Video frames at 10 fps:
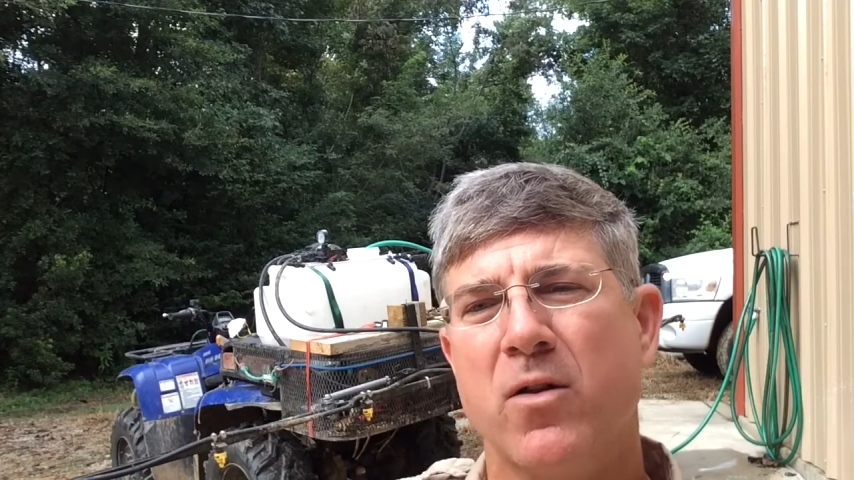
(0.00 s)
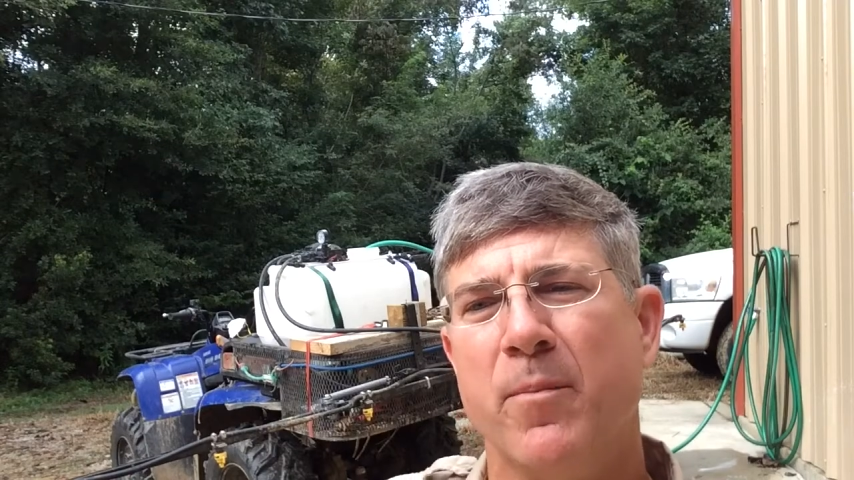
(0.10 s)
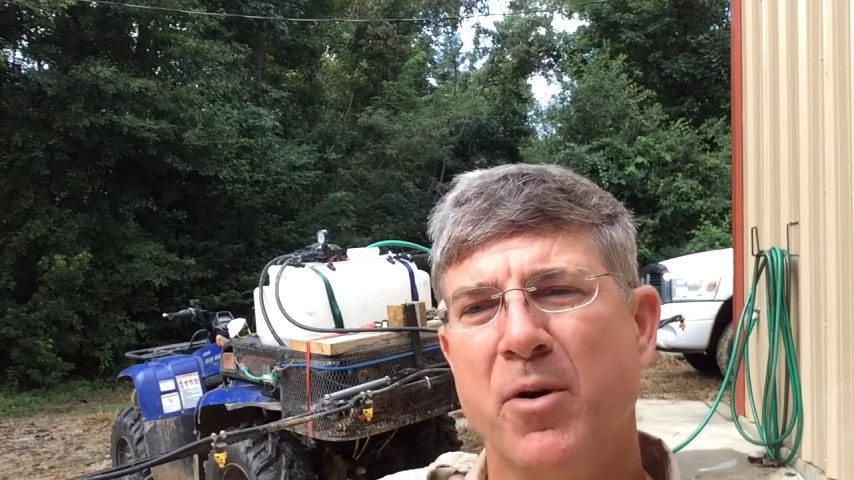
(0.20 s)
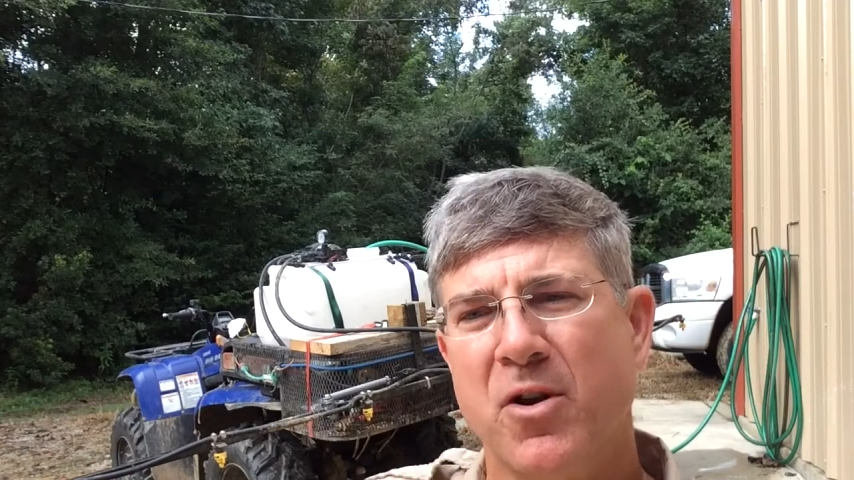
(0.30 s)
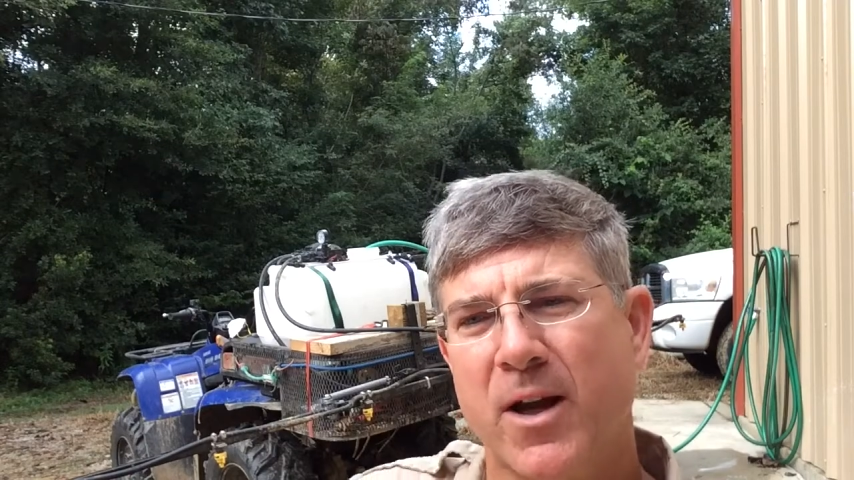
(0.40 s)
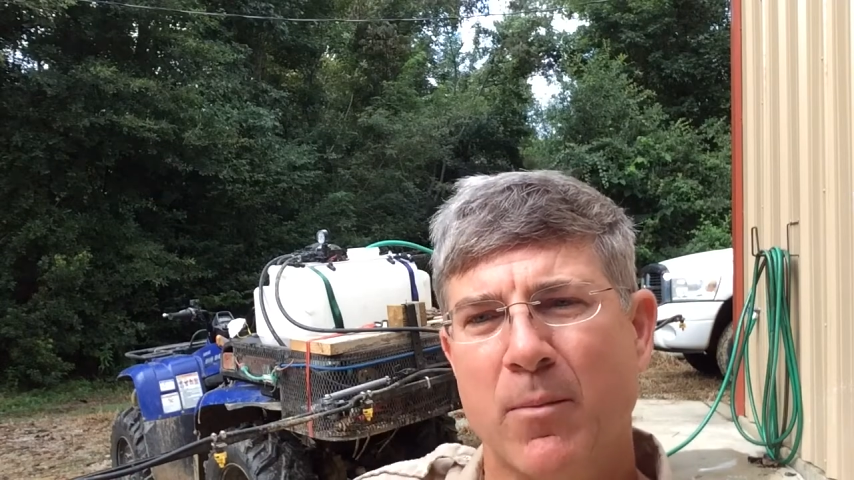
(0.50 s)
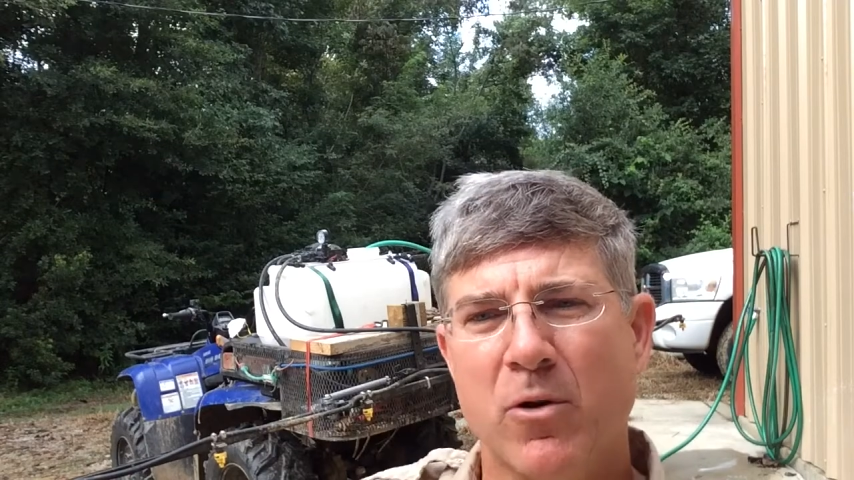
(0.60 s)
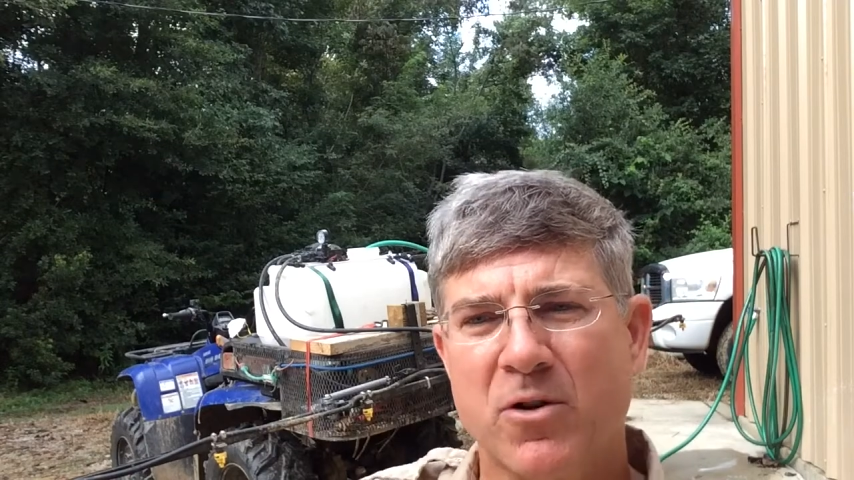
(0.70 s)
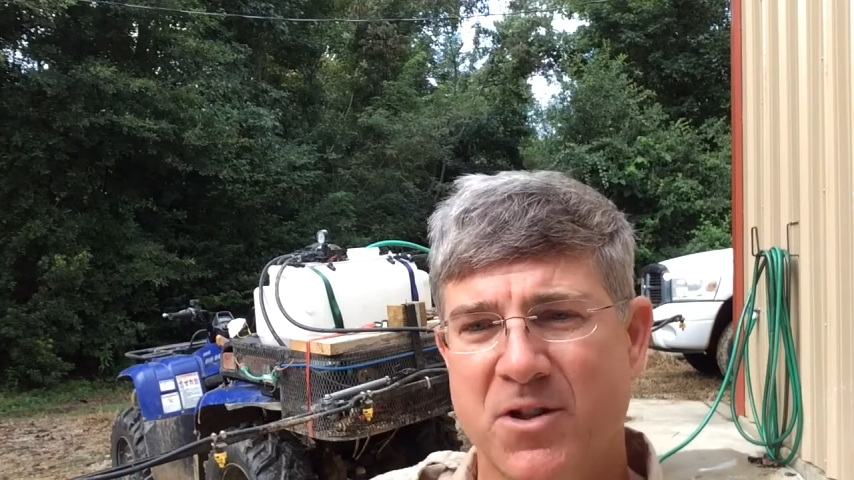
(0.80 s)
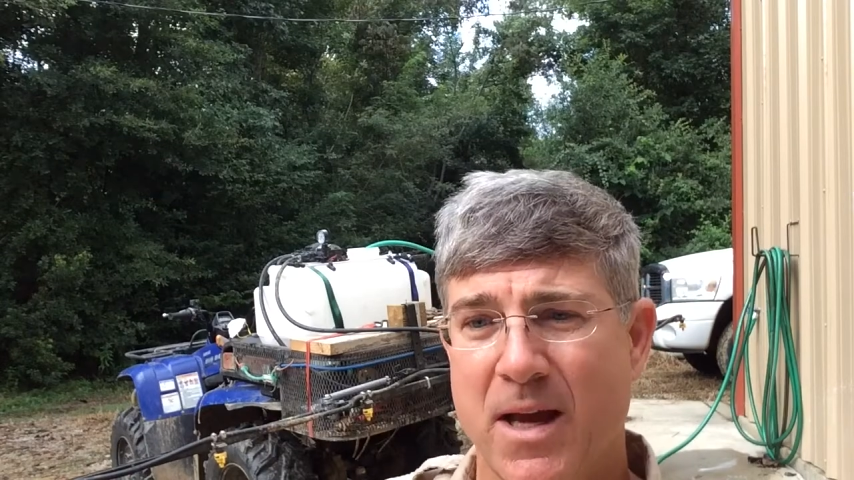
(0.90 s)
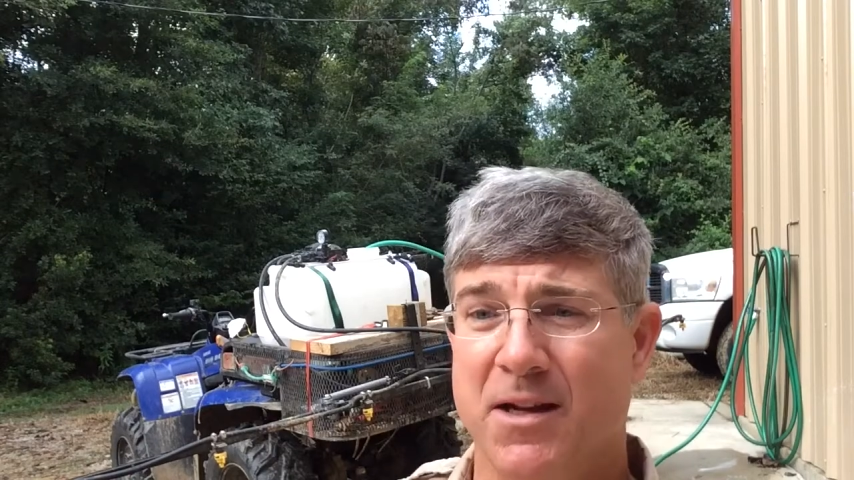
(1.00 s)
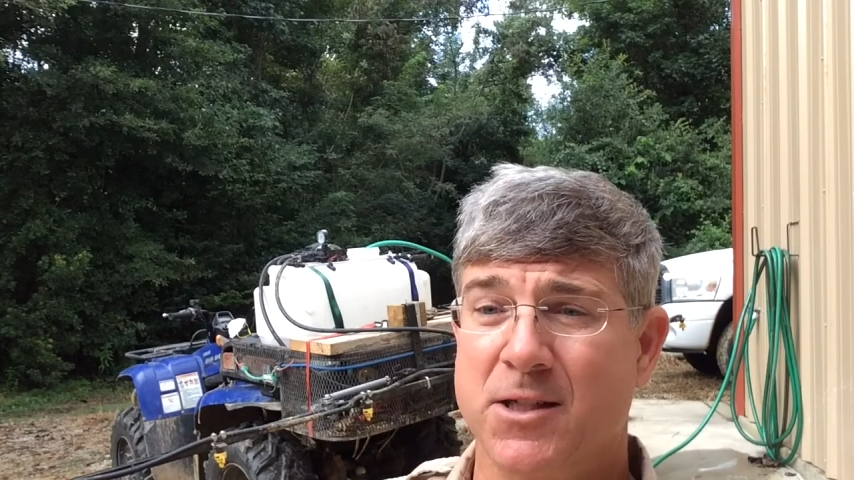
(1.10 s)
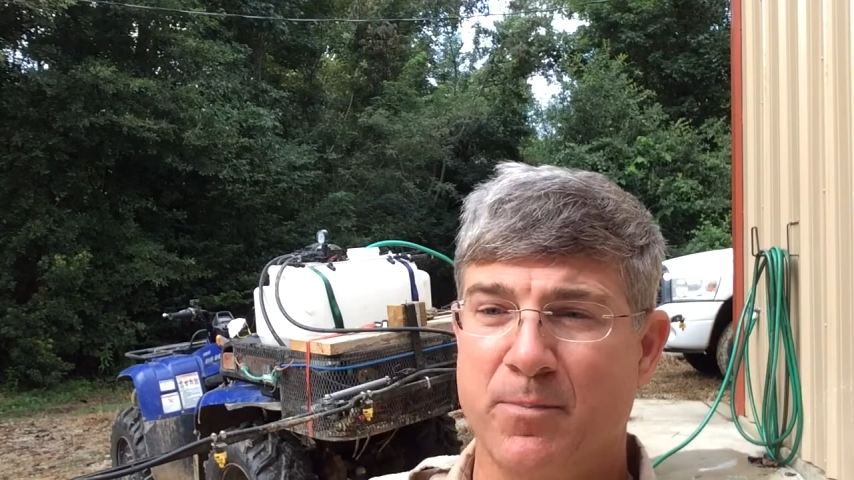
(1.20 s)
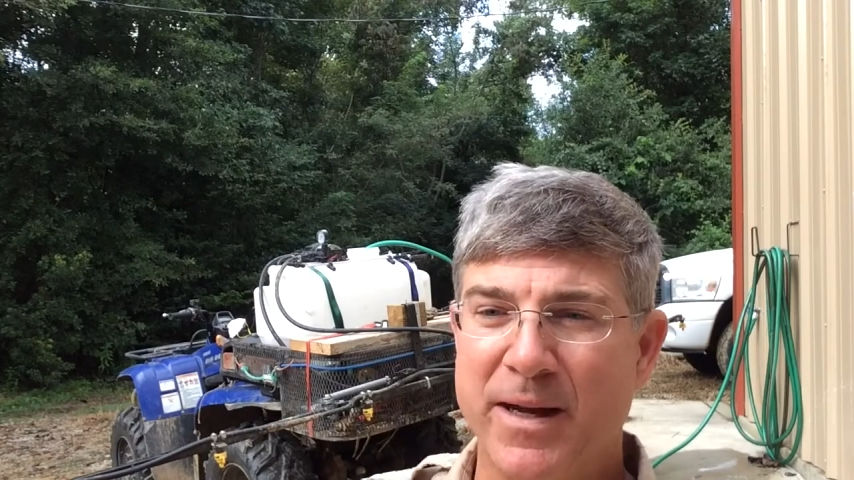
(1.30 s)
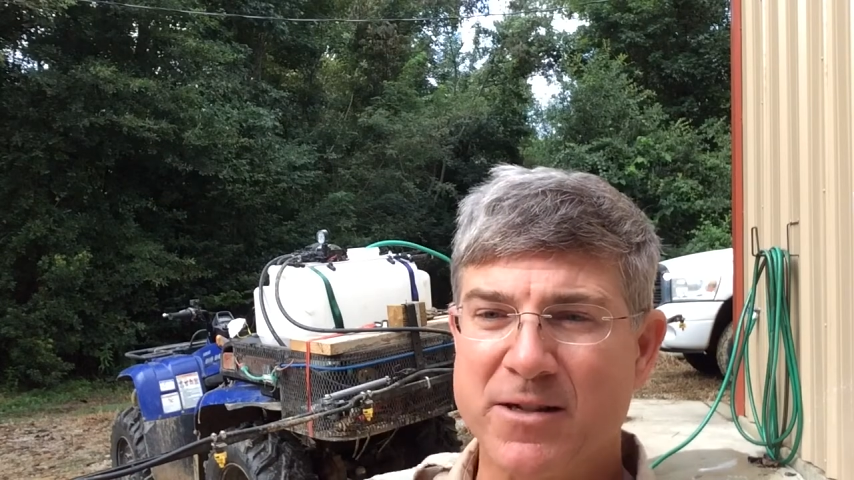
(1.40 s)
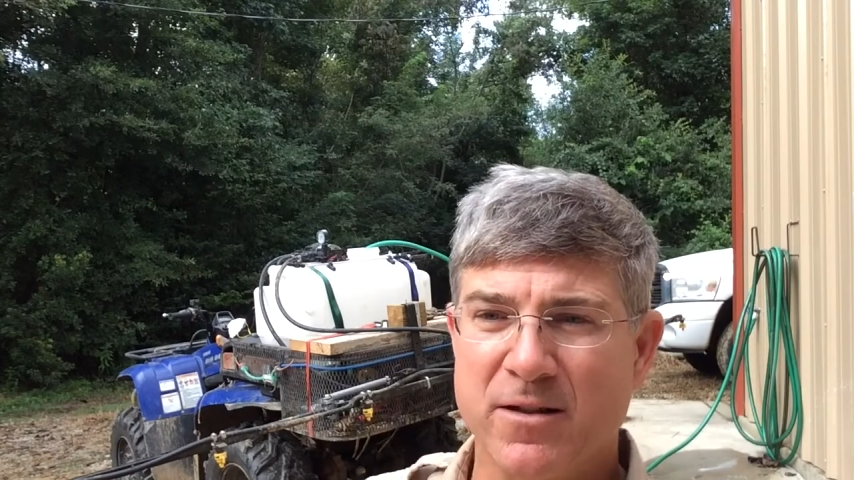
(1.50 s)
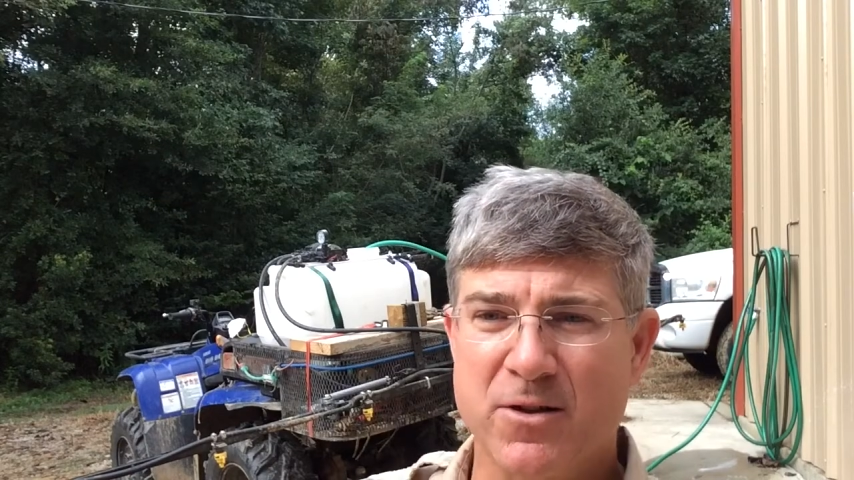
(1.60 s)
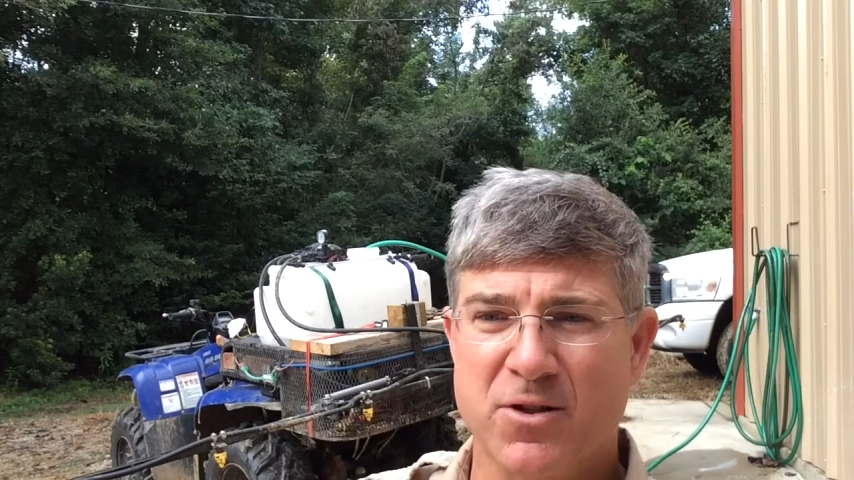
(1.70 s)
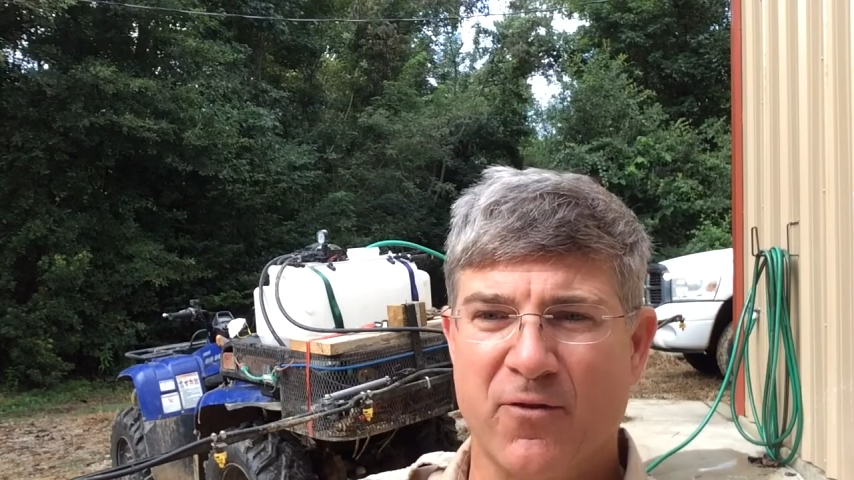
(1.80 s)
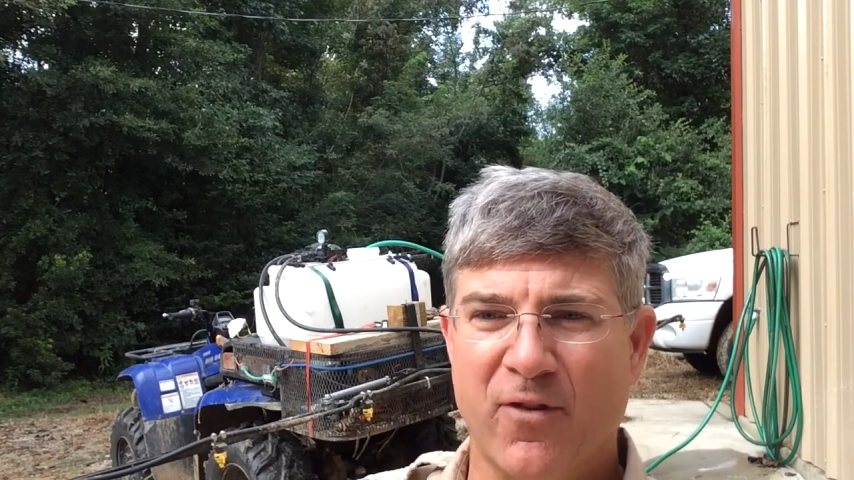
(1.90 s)
then put your chemicals in, especially
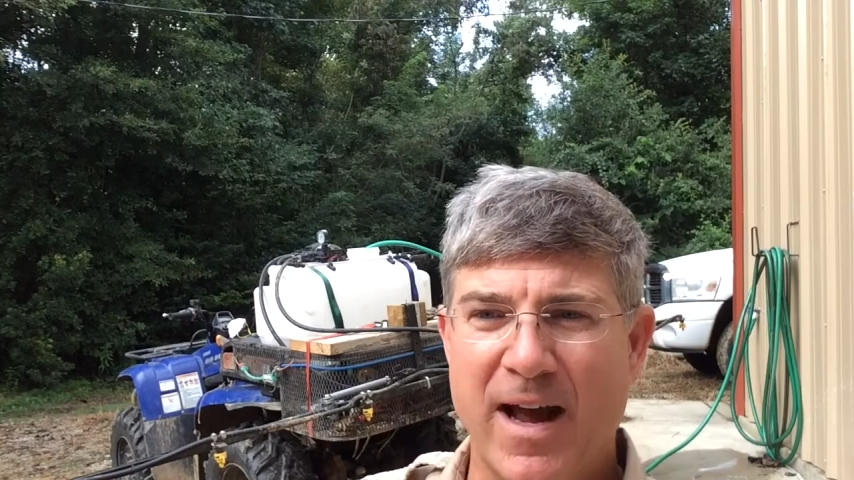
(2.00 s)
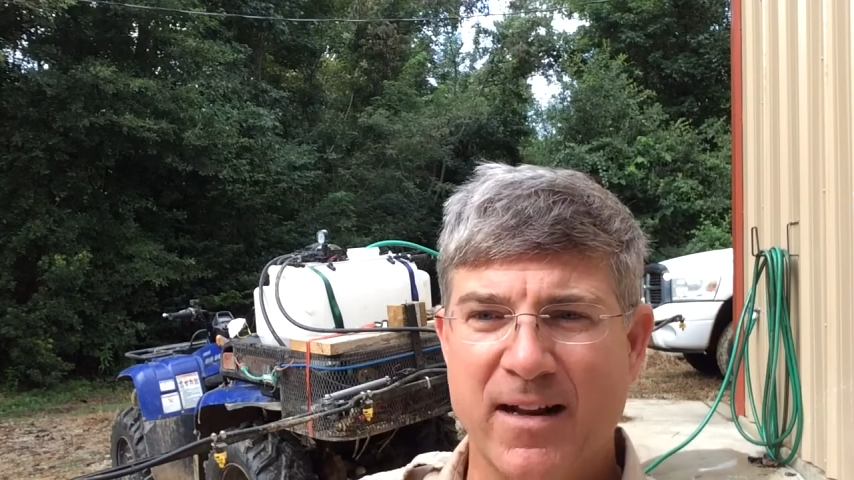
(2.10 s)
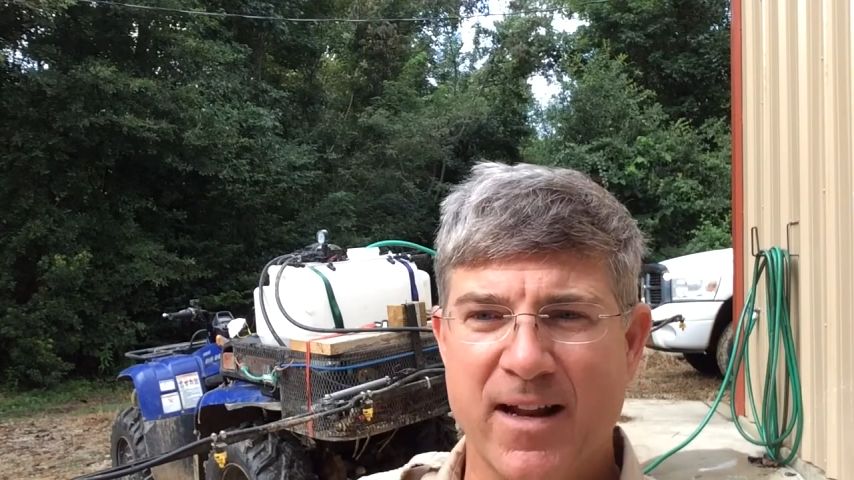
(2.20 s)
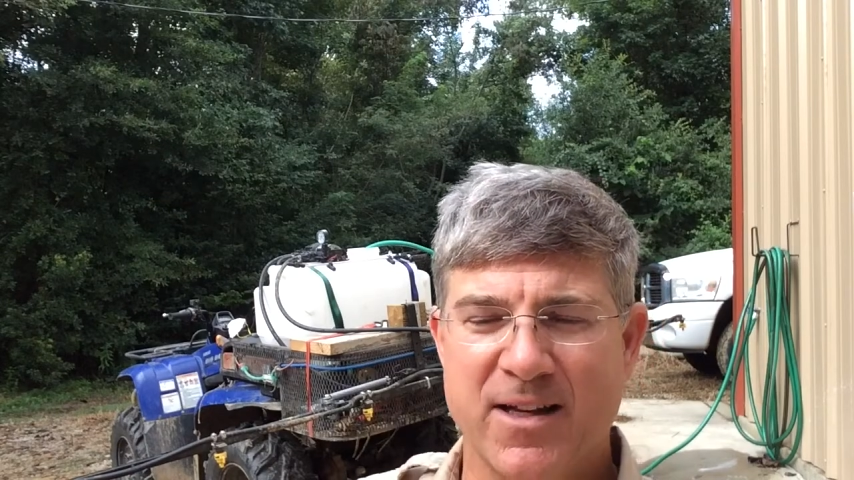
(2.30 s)
the surfactant,